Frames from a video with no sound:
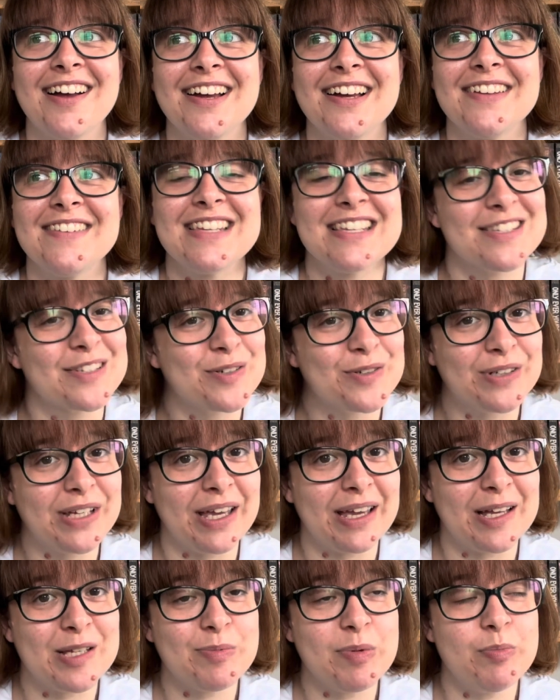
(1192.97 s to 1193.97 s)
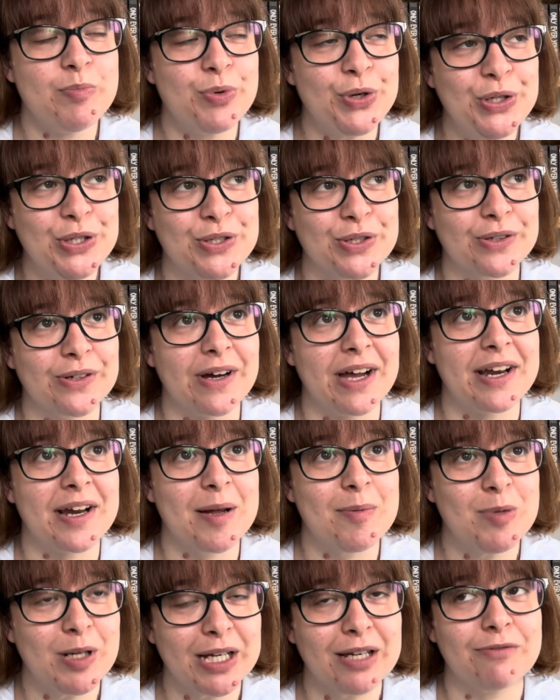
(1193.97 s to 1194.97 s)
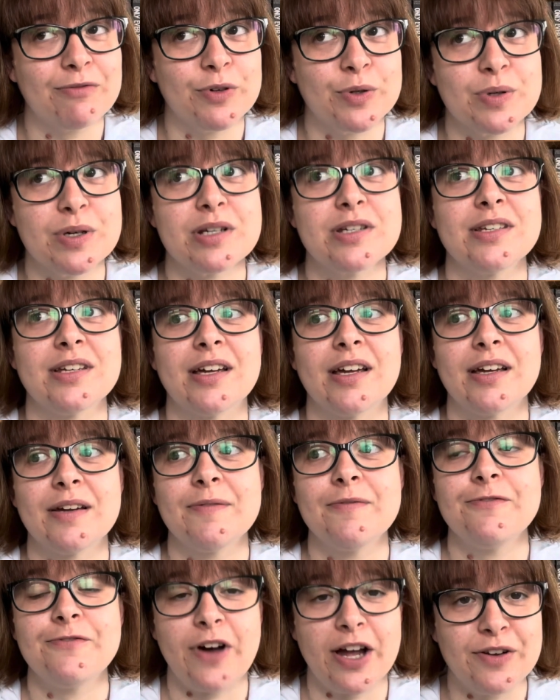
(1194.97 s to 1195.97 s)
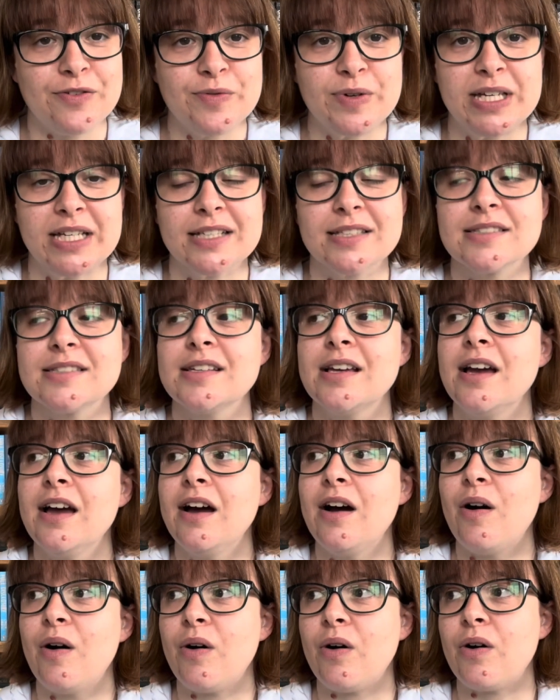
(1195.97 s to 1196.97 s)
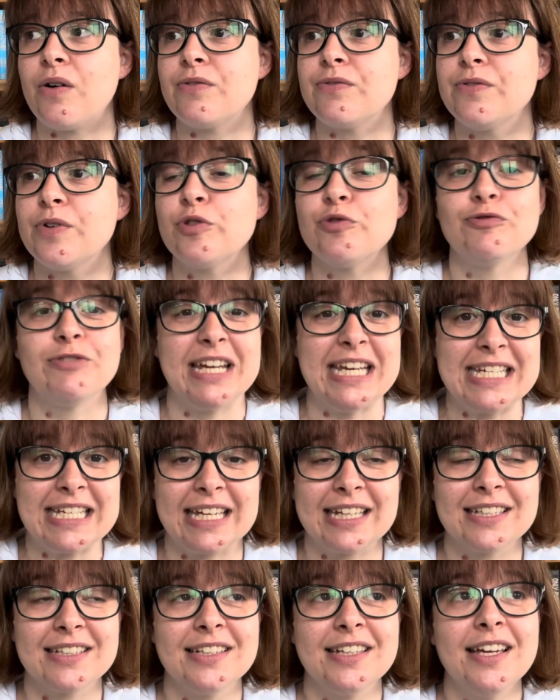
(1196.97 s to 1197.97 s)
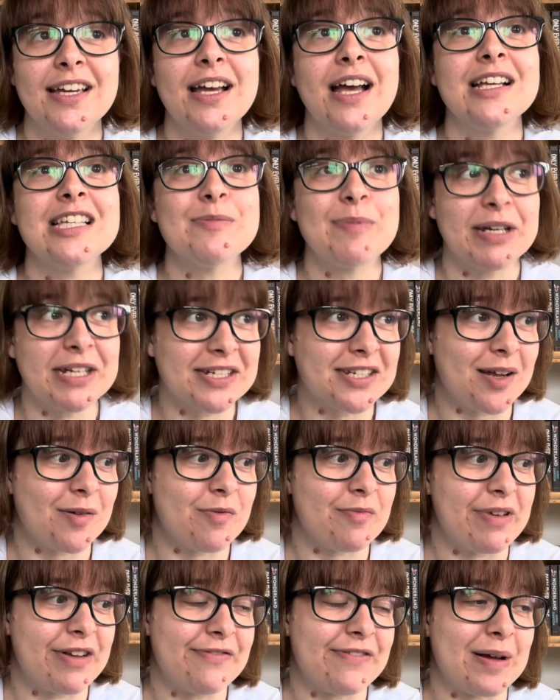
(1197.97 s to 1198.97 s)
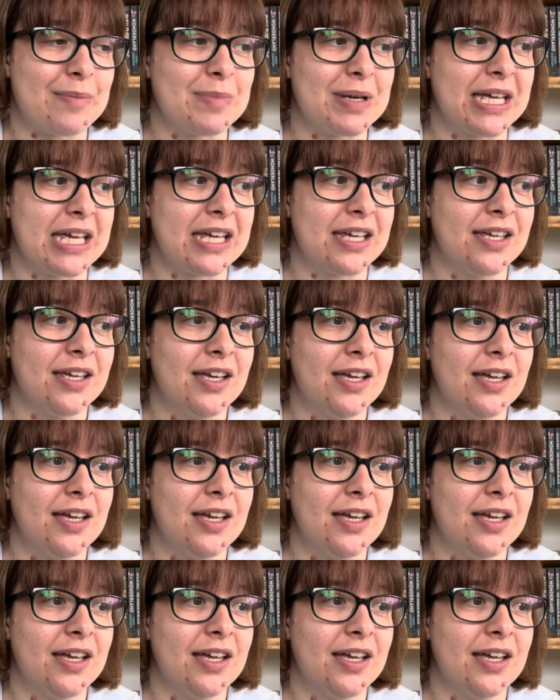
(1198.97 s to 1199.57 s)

this school year has been brutal, and I'm looking forward to 5 weeks of reading, spending time with my family,